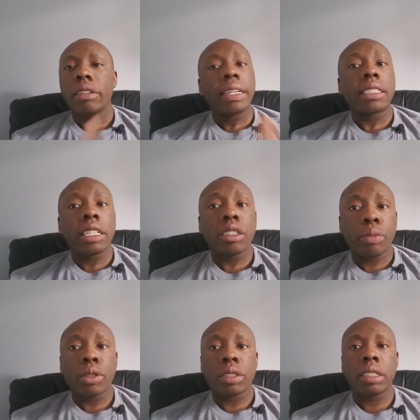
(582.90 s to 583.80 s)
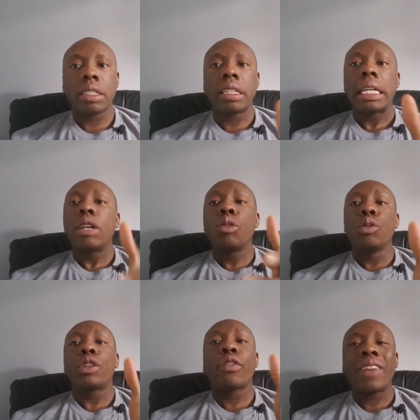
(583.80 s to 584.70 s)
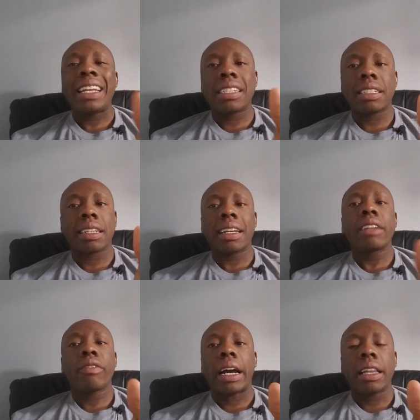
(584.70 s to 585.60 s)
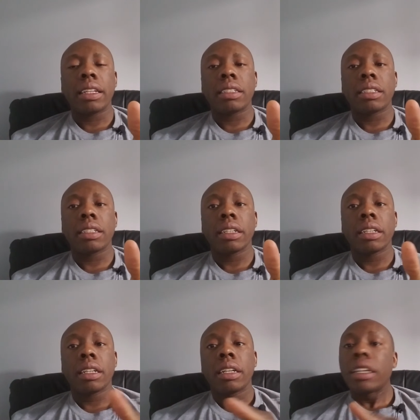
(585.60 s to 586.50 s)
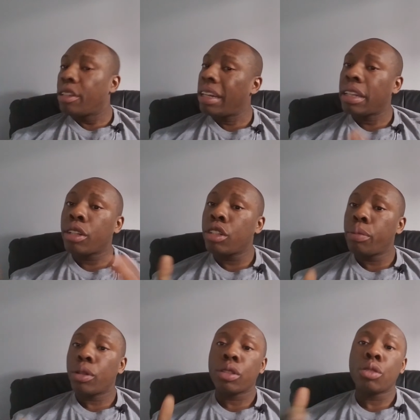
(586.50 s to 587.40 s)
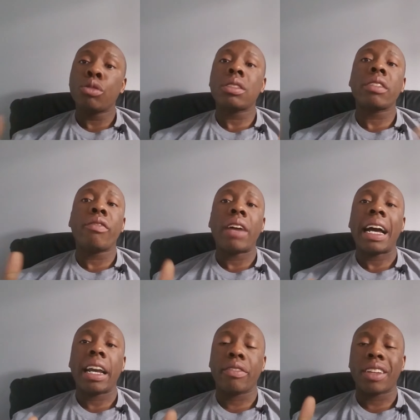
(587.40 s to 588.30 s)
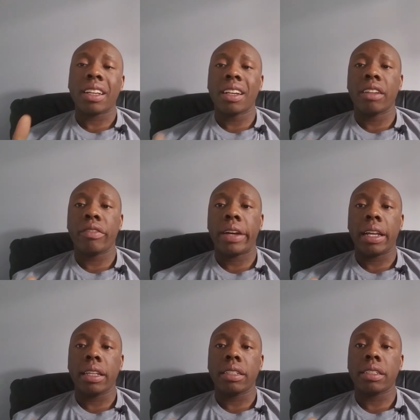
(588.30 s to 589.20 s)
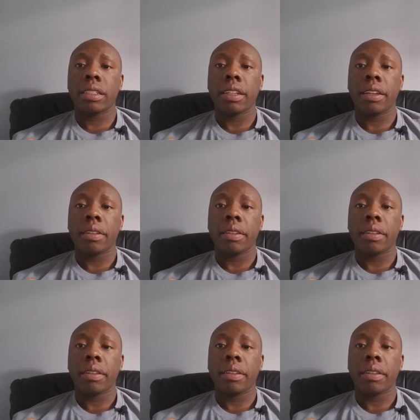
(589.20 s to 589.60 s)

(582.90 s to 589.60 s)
You're not the only person who's faced gun violence. You're not the only person who survived gun violence.